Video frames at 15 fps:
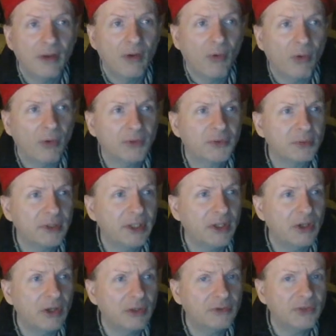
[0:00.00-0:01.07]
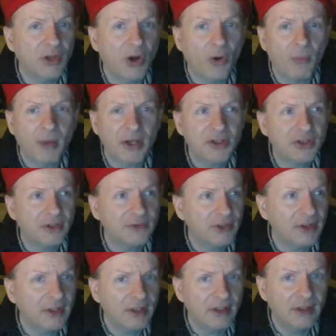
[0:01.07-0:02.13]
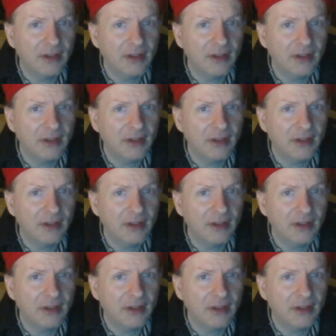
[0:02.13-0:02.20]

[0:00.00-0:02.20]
or to really to go much into the